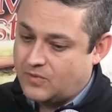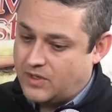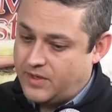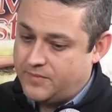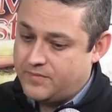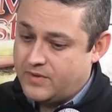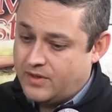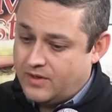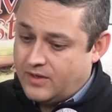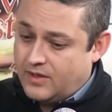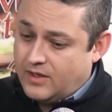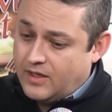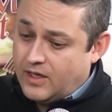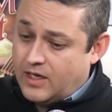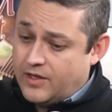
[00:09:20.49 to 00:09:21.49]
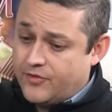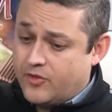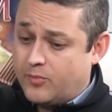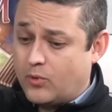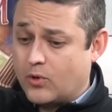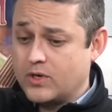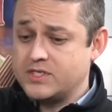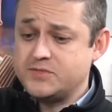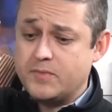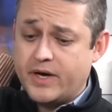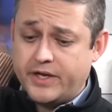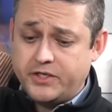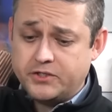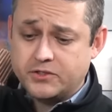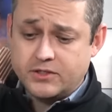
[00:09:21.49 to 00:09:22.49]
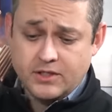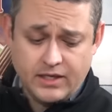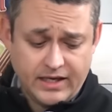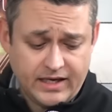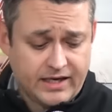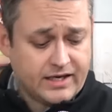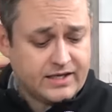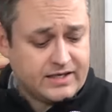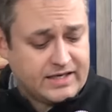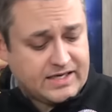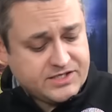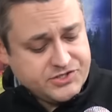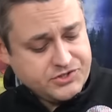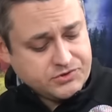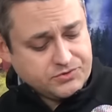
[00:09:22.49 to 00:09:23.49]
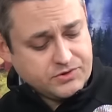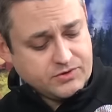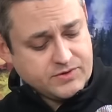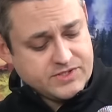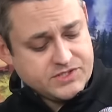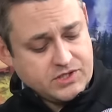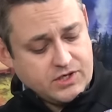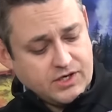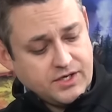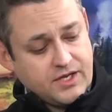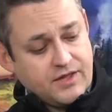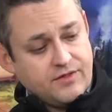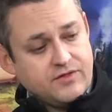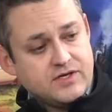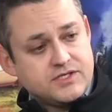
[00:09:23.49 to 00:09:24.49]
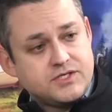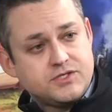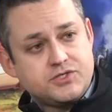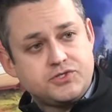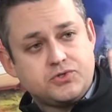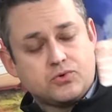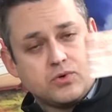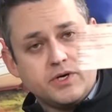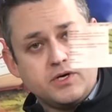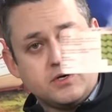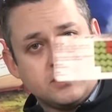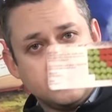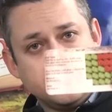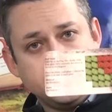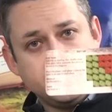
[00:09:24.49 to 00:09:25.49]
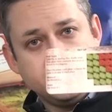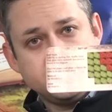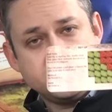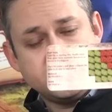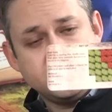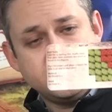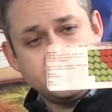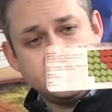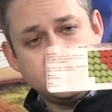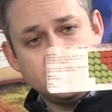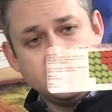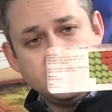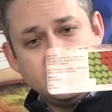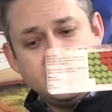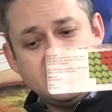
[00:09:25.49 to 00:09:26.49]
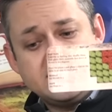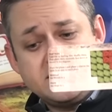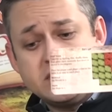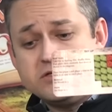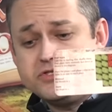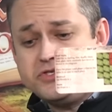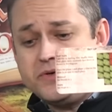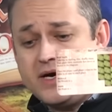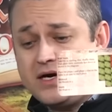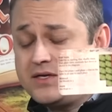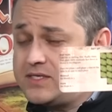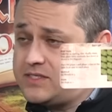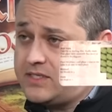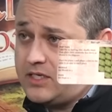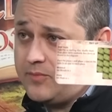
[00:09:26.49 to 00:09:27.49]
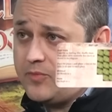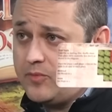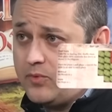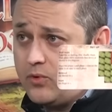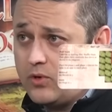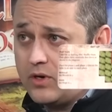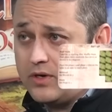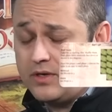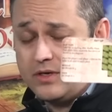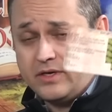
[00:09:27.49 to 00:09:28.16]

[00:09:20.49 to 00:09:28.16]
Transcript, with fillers: Right. The board is modular, and as you'll notice on this story card that you see here, it tells you how to set up the board.